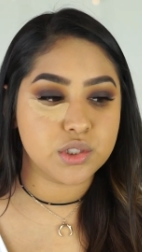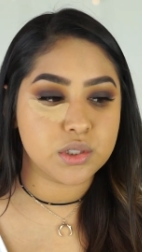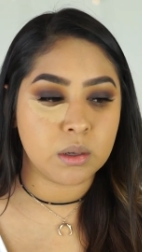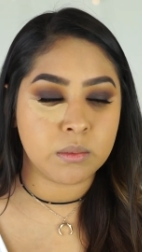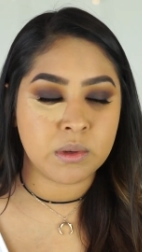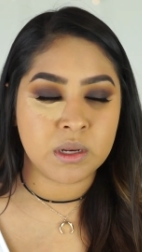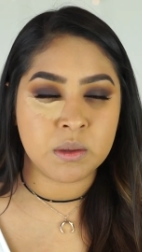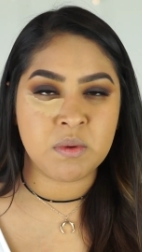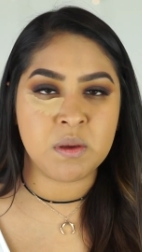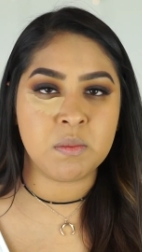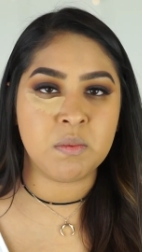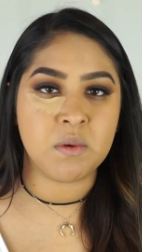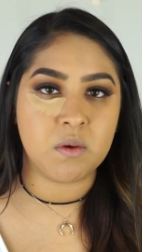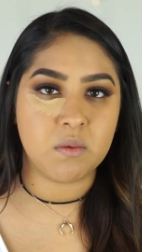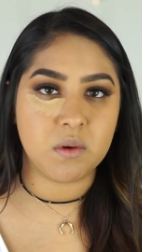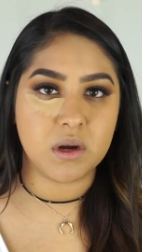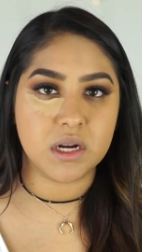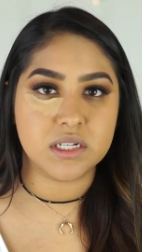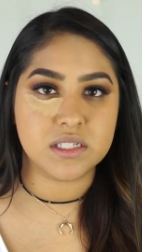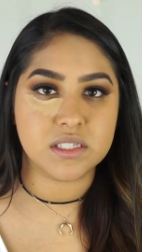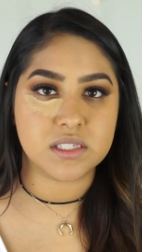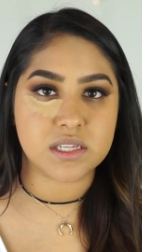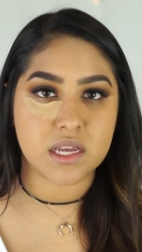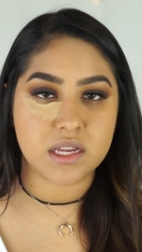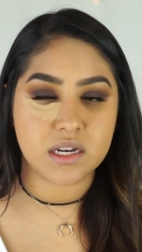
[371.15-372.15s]
So many people were
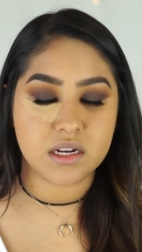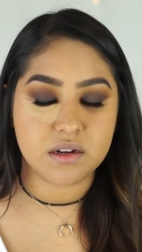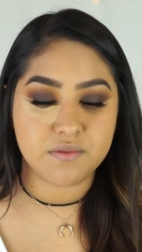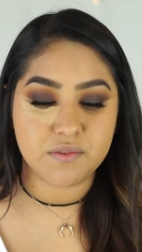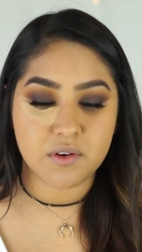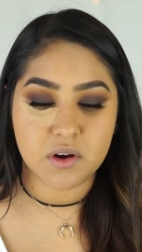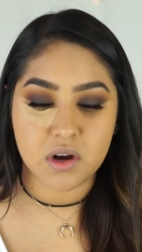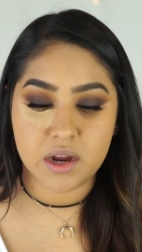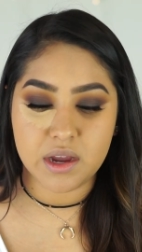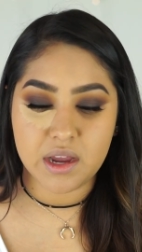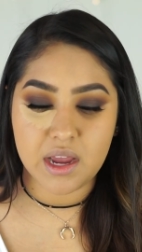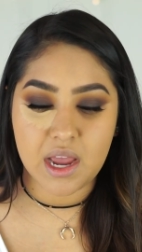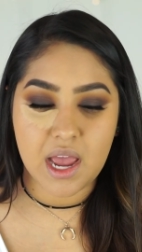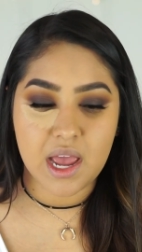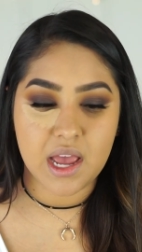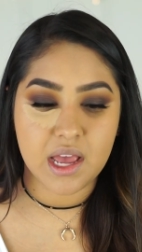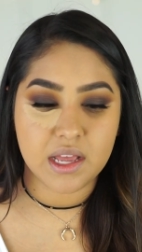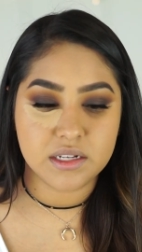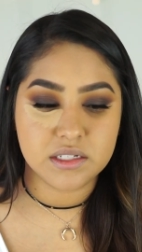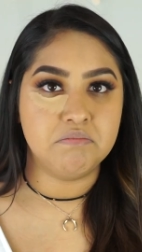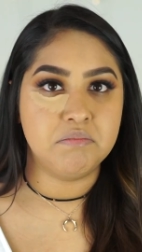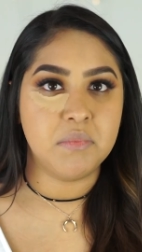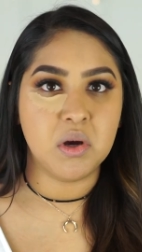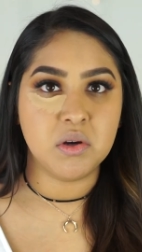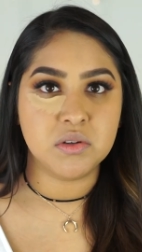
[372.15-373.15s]
excited for it,
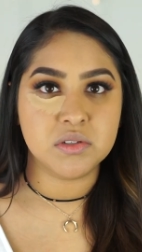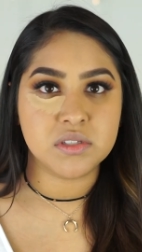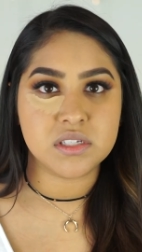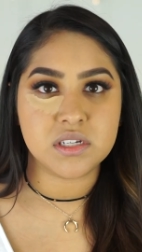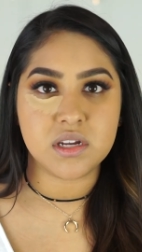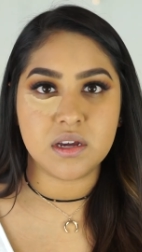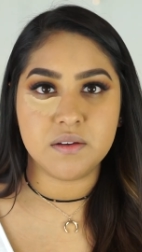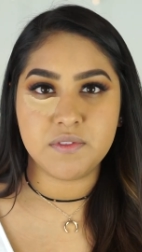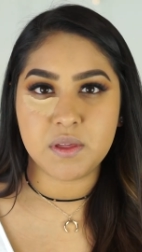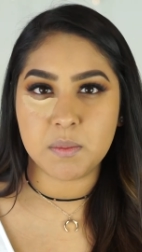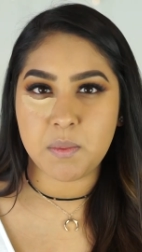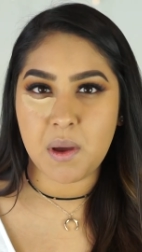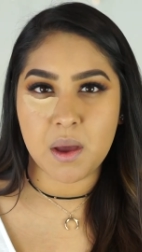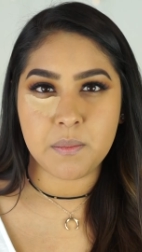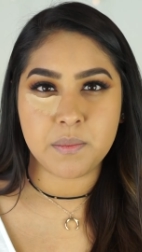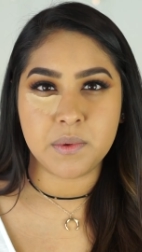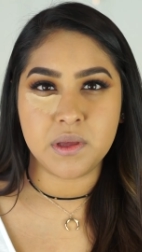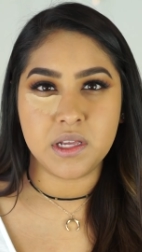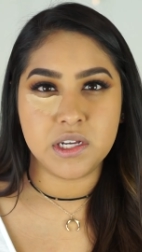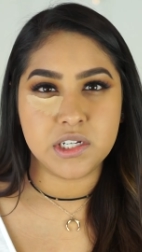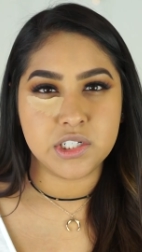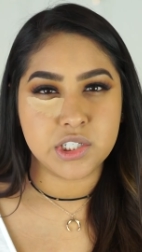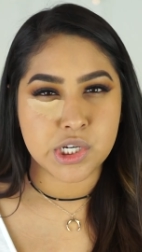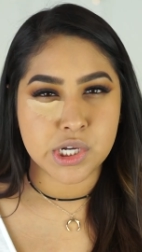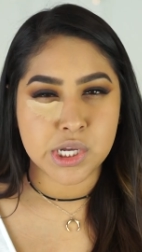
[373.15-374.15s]
and most of the
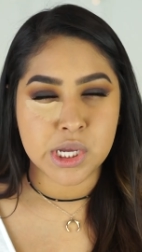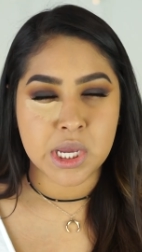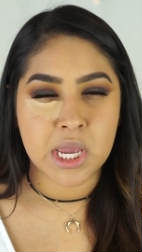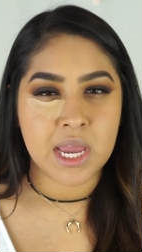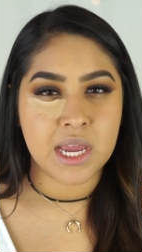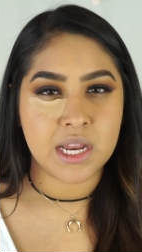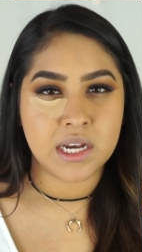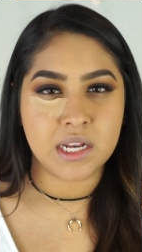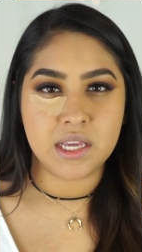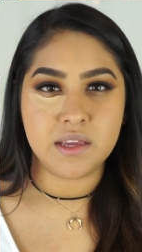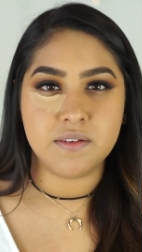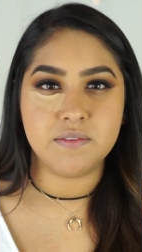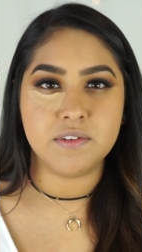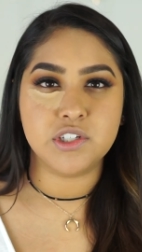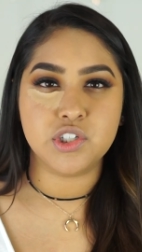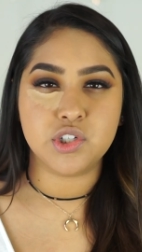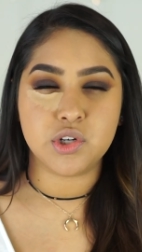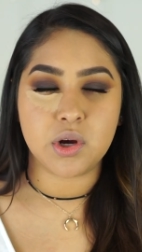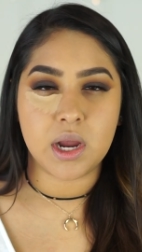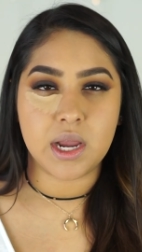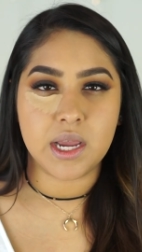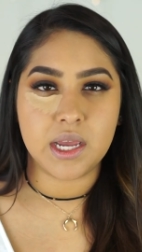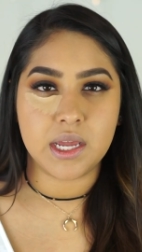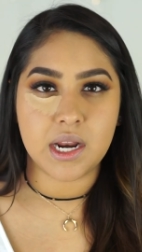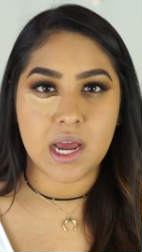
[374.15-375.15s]
population can't even
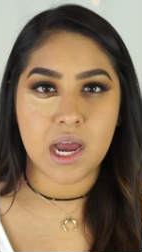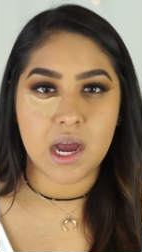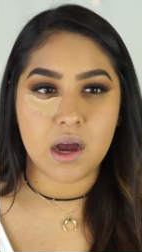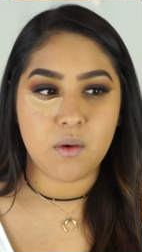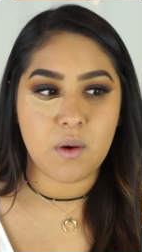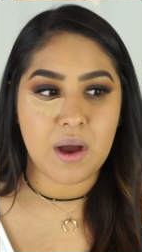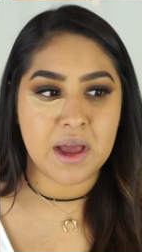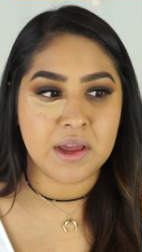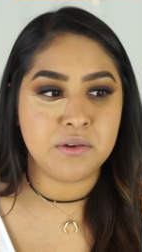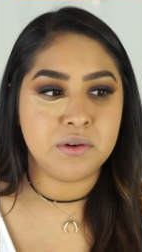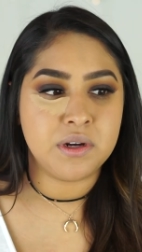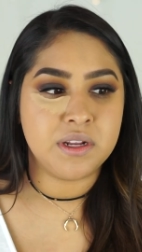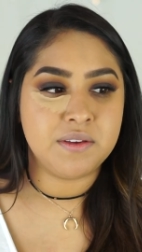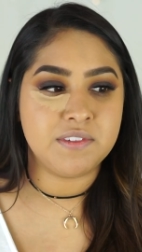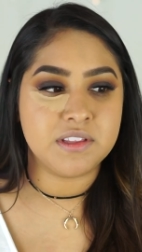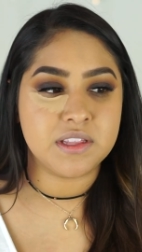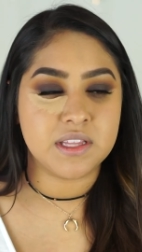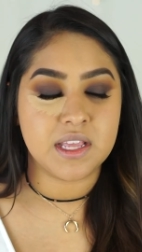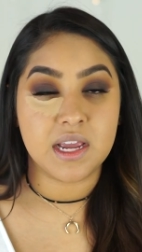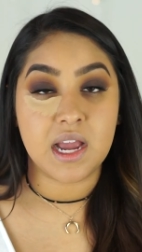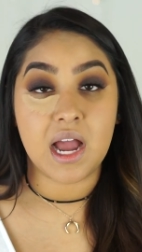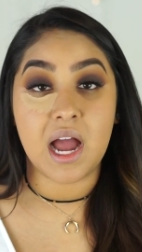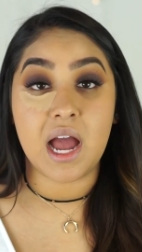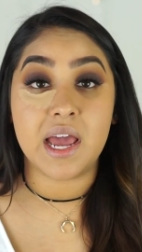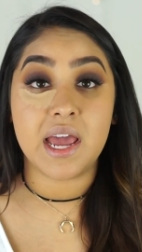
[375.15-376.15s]
try it out. I don't even
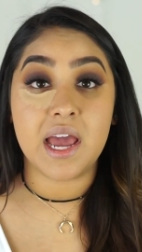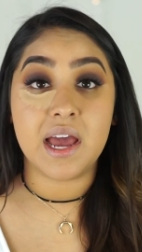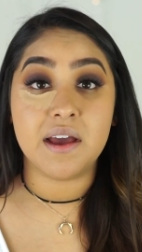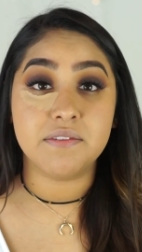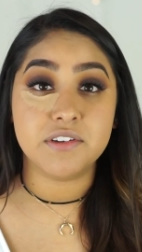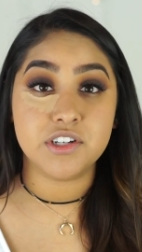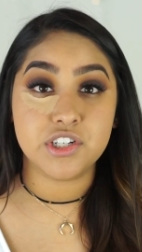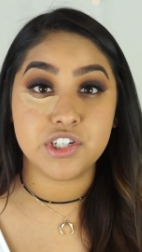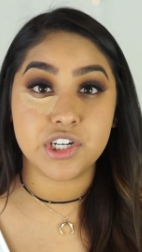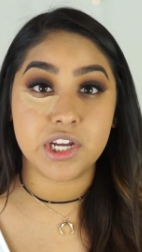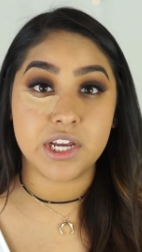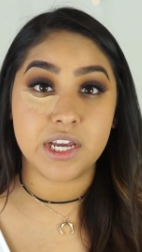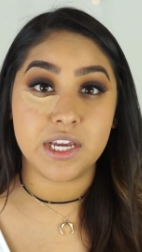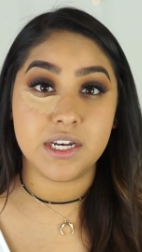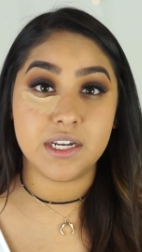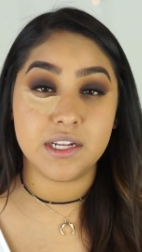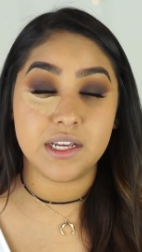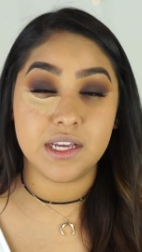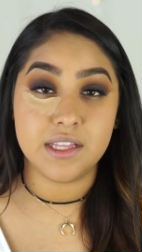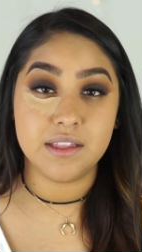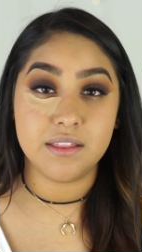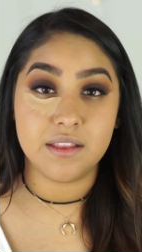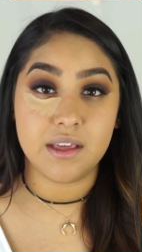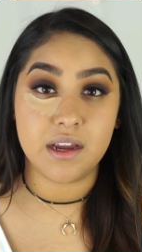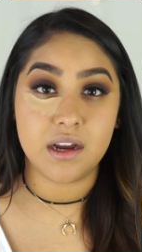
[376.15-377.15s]
think I have a shade
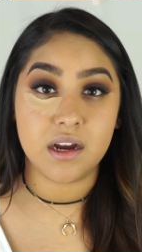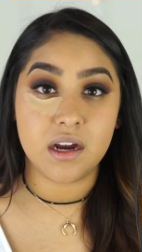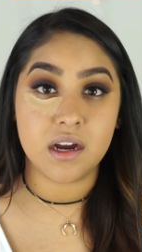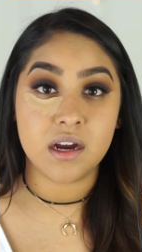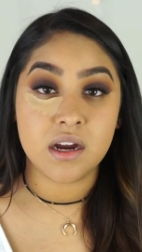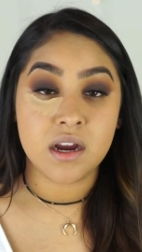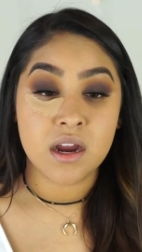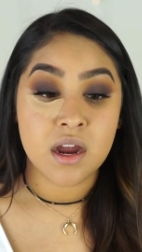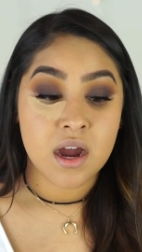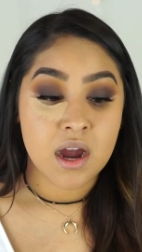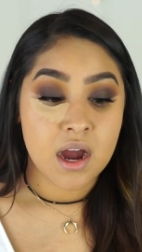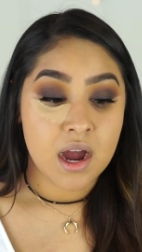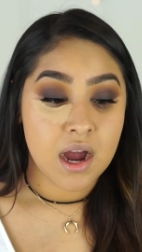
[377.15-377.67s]
in there,